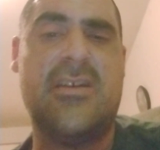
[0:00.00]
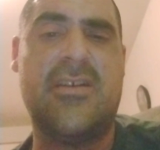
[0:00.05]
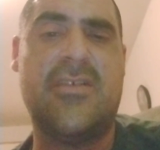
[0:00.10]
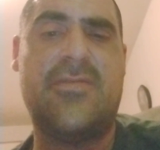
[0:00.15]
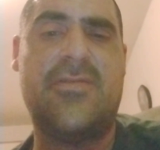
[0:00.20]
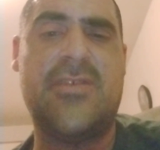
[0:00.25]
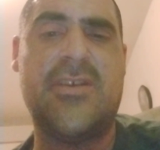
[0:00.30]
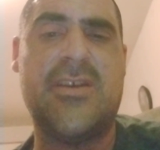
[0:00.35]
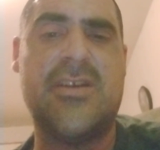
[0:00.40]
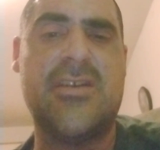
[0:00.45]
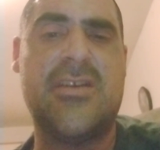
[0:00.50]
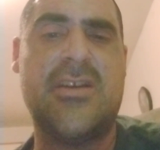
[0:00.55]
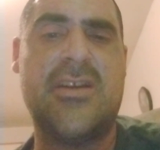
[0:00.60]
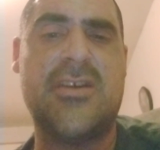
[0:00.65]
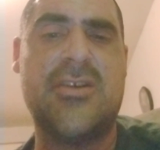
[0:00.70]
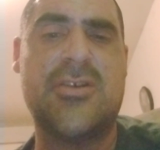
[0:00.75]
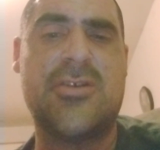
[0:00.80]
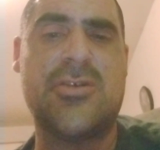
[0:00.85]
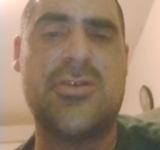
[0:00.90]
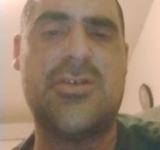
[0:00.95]
feed
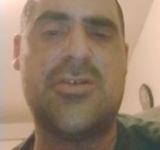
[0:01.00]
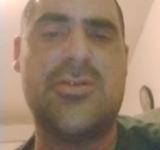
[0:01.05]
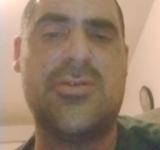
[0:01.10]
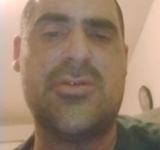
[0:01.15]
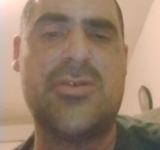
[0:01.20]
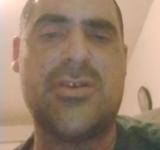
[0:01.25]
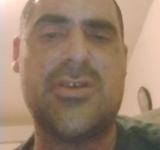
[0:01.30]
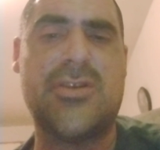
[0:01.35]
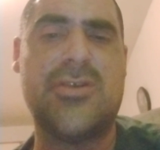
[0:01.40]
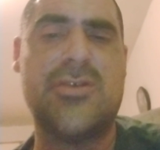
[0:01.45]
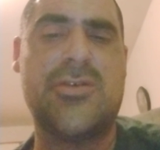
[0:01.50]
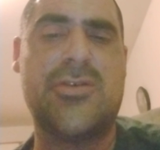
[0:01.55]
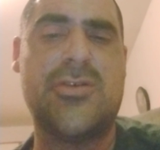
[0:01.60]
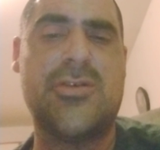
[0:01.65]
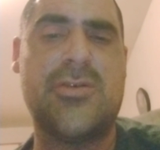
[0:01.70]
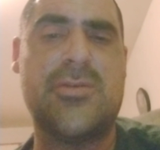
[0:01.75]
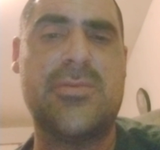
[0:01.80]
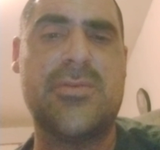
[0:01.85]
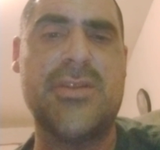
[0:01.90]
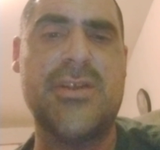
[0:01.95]
that you could do on
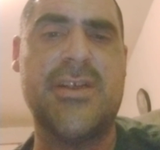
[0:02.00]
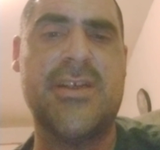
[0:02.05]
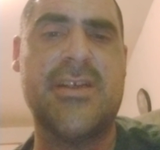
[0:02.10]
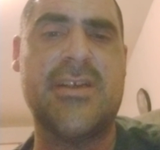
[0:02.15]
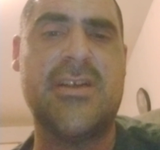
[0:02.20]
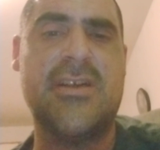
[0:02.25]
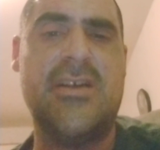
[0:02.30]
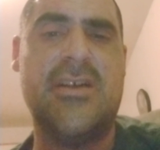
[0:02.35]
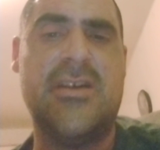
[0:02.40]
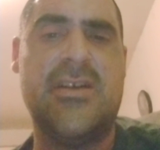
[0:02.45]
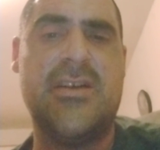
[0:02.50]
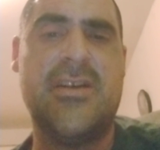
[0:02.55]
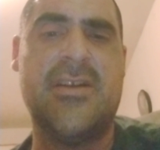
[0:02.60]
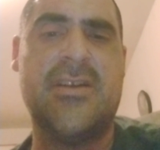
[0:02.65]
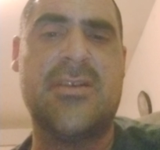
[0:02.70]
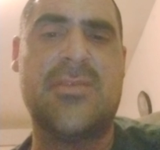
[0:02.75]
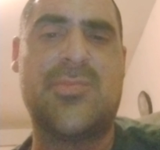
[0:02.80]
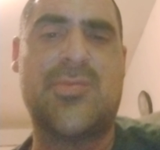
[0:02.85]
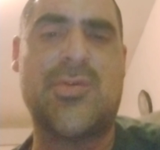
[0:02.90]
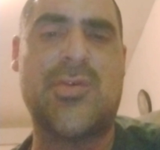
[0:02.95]
YouTube, like
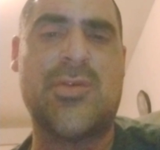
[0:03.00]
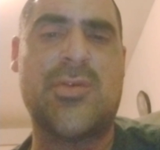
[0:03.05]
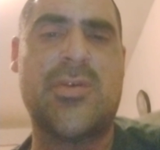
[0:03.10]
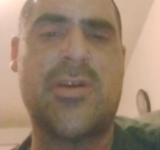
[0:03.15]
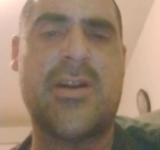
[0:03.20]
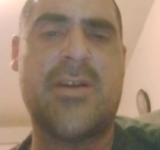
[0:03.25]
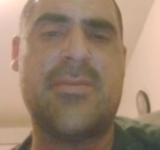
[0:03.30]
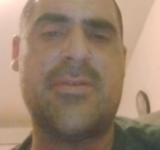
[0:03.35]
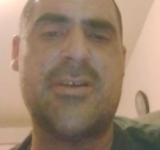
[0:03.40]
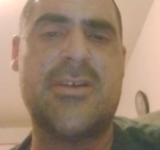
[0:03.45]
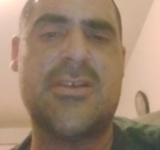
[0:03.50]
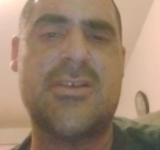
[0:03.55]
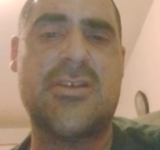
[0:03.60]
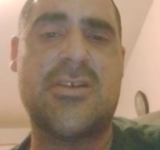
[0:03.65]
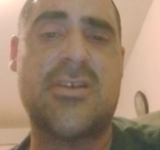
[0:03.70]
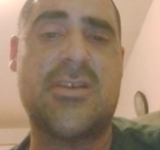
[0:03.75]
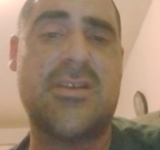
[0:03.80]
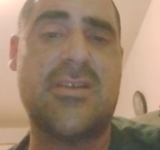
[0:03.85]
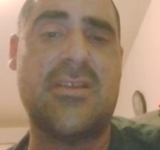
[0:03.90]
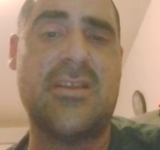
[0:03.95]
in the programming,
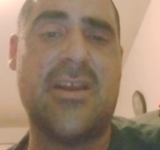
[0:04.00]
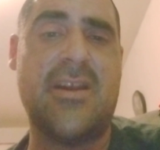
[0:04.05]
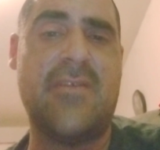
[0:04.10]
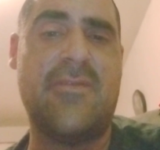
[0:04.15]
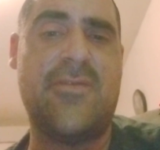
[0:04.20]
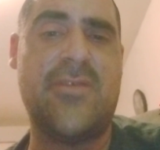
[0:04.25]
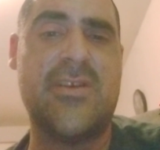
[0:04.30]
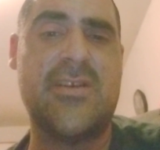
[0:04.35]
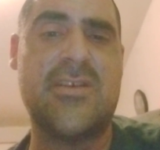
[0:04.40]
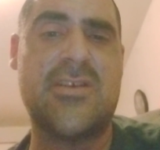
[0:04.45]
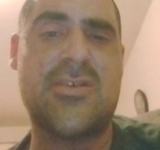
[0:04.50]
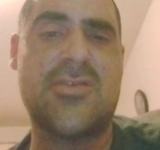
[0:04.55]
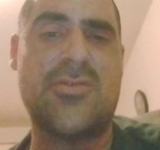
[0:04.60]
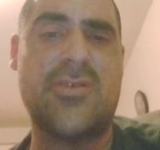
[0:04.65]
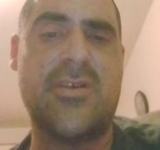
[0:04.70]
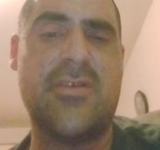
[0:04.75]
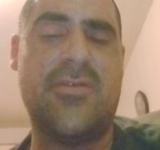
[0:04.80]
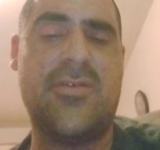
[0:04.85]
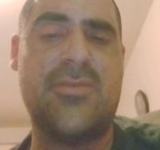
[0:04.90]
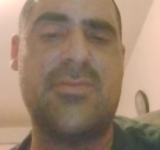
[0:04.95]
just live feed
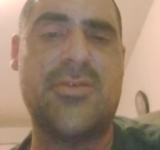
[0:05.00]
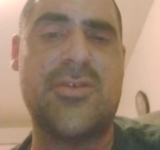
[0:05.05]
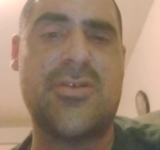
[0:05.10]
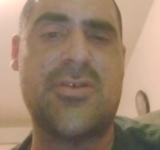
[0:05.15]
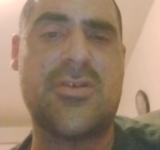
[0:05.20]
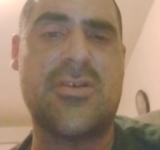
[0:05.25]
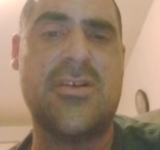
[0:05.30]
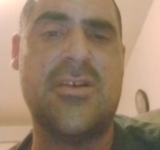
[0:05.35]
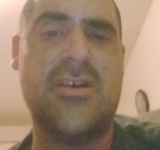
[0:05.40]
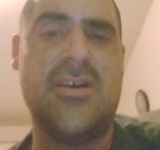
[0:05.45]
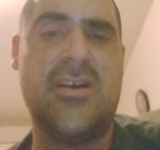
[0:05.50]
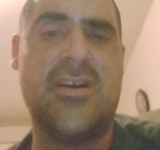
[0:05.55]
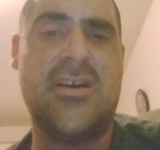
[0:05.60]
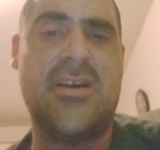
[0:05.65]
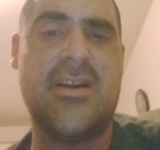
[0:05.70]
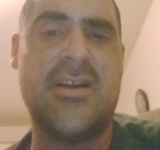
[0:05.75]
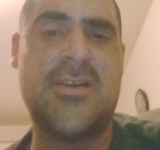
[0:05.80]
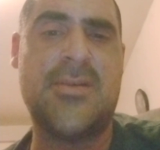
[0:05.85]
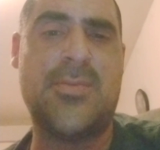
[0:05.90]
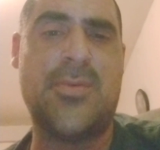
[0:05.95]
straight from your
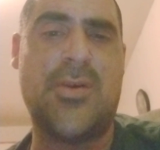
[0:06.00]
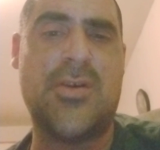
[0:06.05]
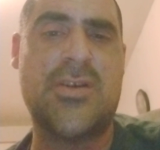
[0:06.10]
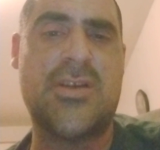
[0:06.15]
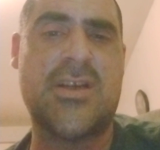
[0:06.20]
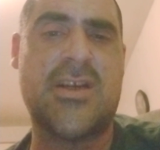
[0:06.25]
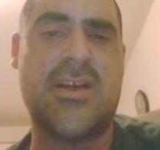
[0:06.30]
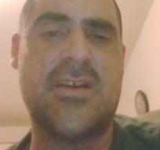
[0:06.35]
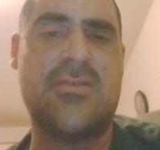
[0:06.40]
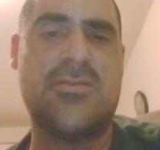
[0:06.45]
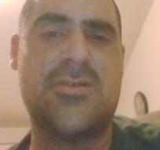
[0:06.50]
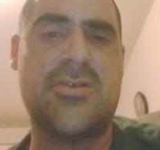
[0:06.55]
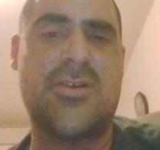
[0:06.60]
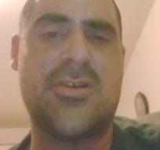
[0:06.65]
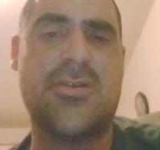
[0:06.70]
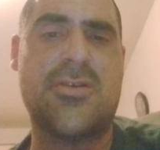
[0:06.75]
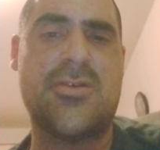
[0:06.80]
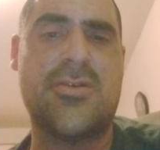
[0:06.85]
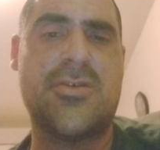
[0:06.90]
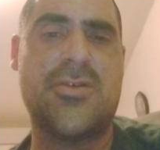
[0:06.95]
Xbox account
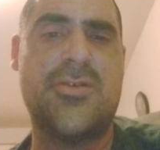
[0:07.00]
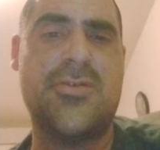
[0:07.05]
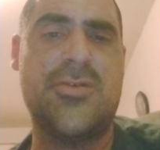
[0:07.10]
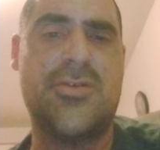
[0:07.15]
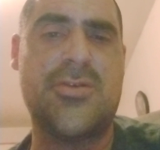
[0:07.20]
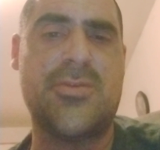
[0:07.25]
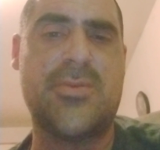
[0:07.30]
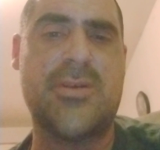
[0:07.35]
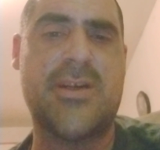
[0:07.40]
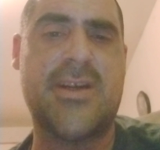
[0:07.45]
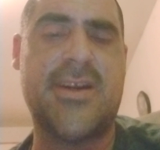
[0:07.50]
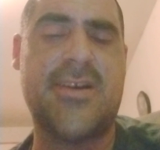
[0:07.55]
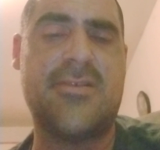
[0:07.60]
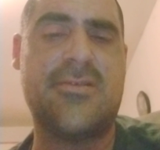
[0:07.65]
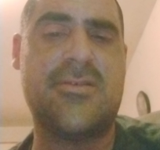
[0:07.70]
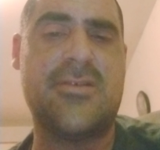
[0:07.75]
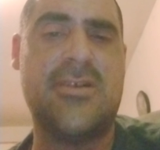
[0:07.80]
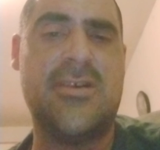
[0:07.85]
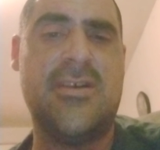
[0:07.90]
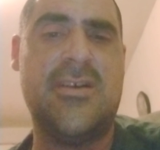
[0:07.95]
to your YouTube
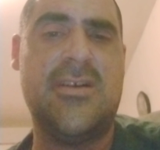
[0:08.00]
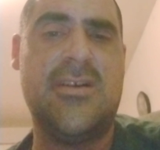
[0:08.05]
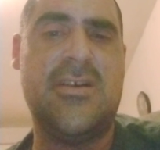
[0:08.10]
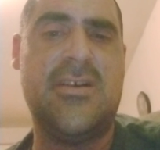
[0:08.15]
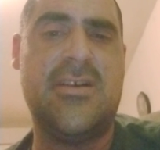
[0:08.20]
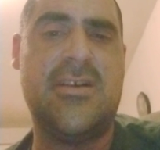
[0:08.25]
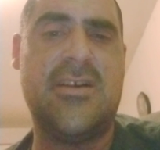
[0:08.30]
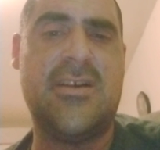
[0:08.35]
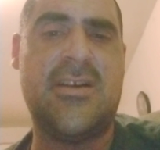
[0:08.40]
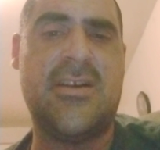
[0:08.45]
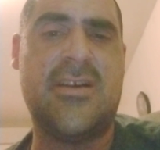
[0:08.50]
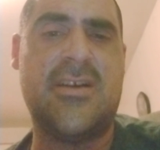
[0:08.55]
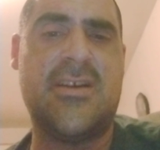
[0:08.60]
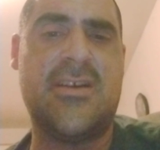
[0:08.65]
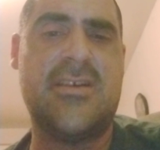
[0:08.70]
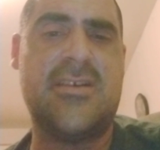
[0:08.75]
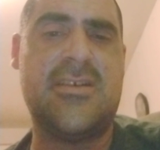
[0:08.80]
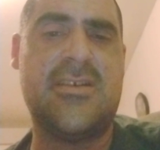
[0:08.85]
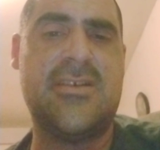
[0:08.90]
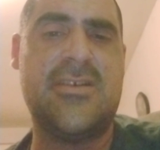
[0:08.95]
account,
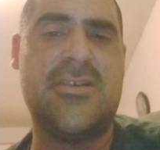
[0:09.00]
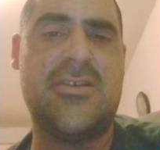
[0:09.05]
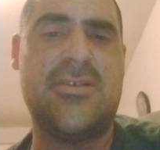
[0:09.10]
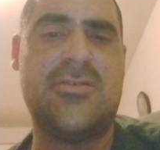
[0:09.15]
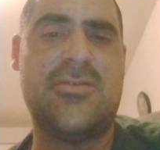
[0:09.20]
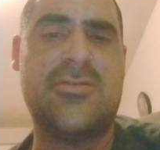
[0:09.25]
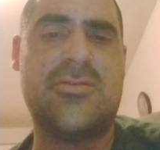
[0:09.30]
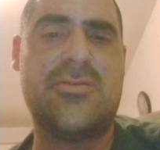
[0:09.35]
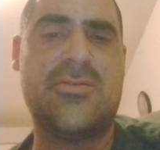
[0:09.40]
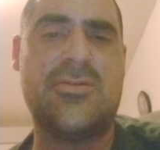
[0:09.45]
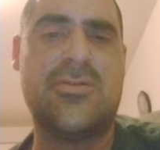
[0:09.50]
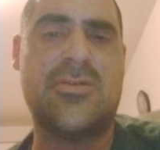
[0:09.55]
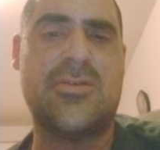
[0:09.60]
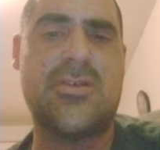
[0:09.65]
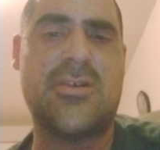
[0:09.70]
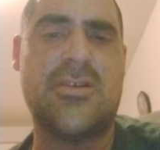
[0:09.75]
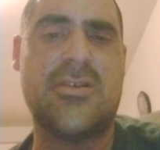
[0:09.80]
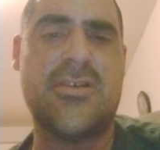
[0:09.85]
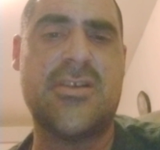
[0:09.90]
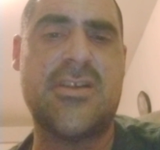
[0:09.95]

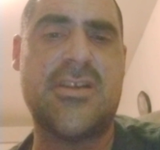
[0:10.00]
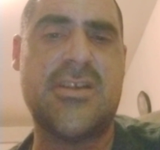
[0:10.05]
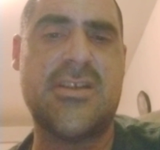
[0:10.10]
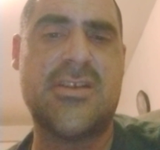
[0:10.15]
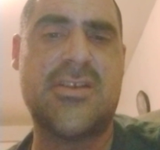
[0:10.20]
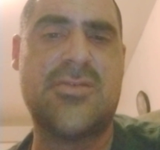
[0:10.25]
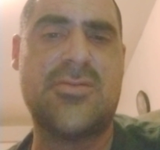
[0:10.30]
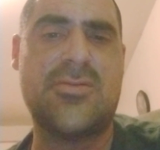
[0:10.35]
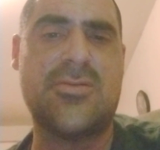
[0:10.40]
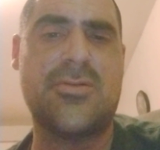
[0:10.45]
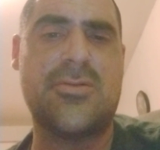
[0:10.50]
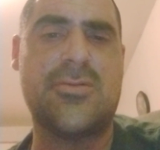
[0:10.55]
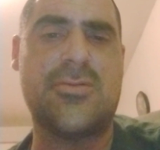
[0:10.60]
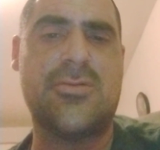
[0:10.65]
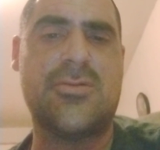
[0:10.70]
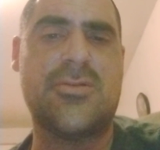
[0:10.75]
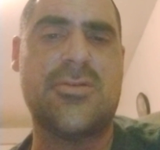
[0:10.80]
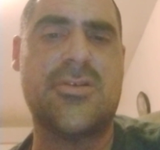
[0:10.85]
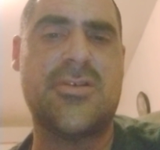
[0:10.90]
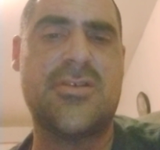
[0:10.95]
or on a distro
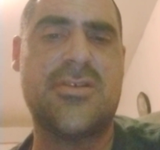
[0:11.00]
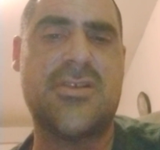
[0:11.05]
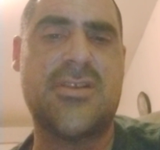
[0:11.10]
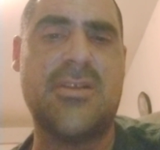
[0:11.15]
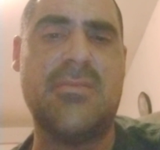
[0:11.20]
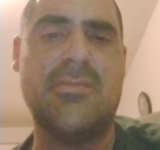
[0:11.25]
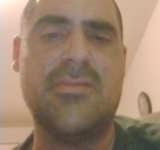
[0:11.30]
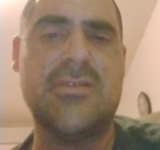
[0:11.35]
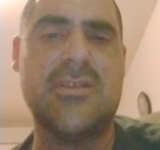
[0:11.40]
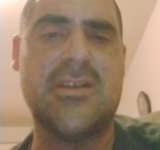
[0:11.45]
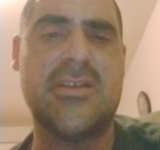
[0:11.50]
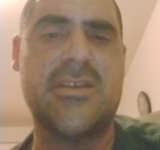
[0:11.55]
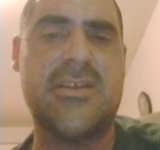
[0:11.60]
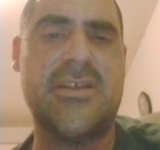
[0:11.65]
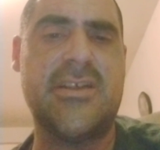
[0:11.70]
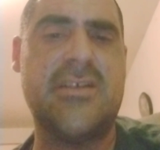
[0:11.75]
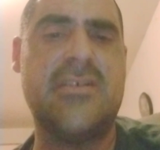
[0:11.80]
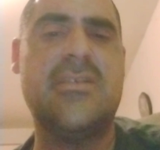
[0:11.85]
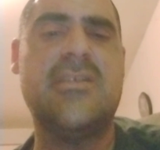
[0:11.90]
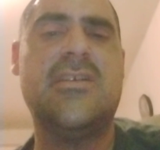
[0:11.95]
or something like
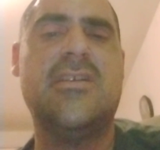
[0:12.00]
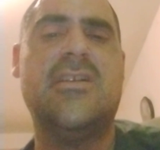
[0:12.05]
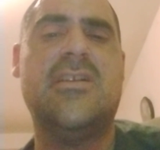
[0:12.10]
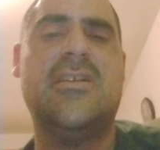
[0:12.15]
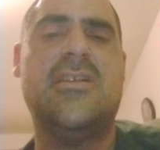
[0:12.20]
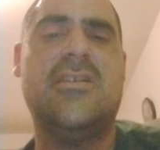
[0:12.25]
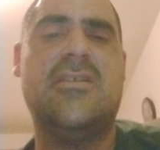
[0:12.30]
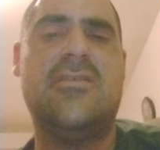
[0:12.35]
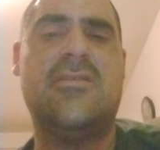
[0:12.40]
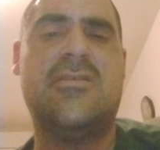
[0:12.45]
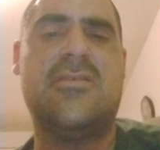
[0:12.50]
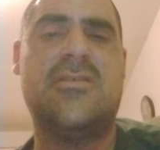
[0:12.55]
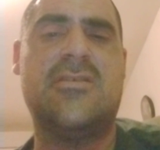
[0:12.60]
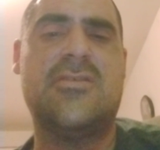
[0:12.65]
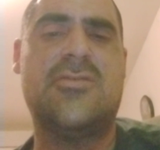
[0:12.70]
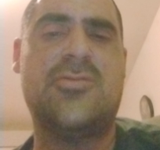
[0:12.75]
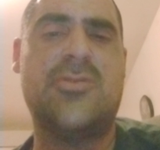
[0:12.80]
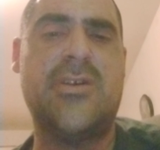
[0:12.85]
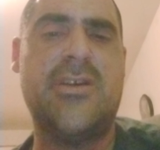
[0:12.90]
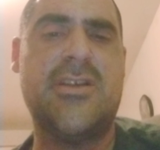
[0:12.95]
that
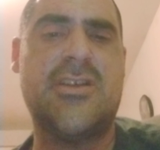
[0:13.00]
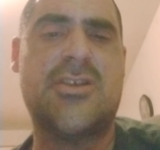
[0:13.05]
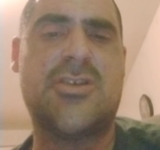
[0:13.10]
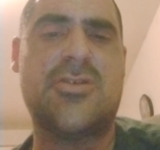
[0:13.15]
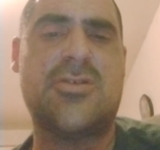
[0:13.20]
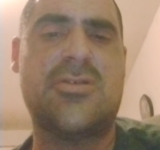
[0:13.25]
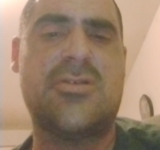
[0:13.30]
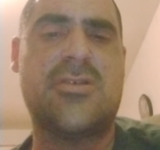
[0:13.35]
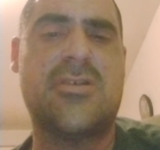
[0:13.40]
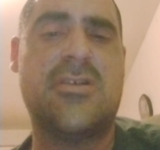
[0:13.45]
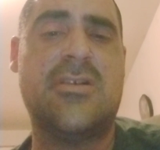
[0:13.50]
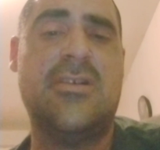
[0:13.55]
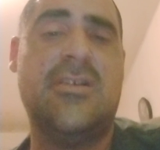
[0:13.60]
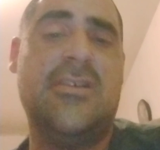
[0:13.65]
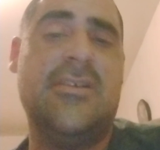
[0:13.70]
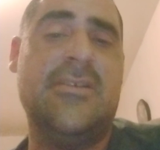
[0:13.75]
on Twitch or